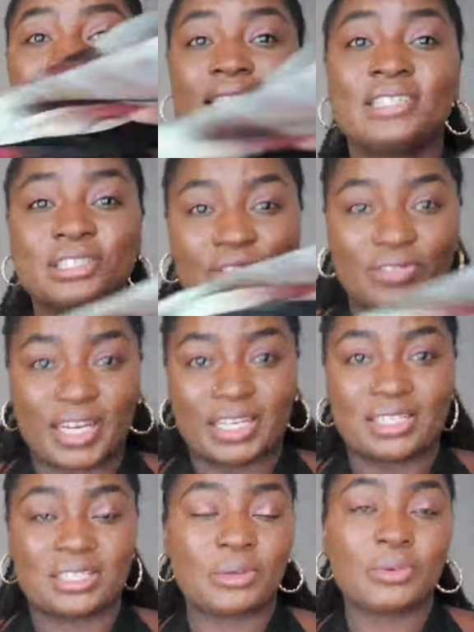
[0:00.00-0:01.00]
This
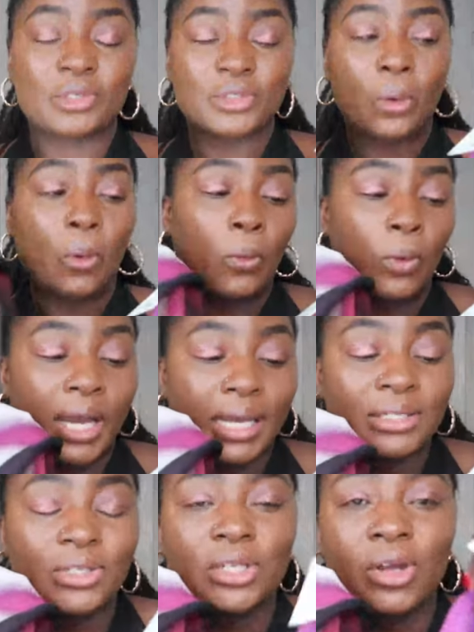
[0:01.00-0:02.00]
dress was
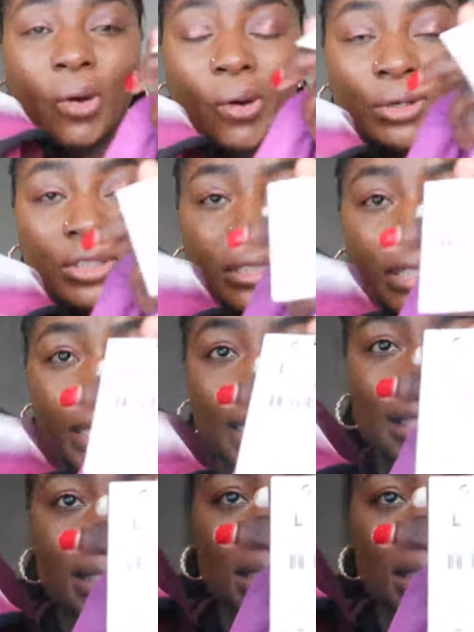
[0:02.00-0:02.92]
100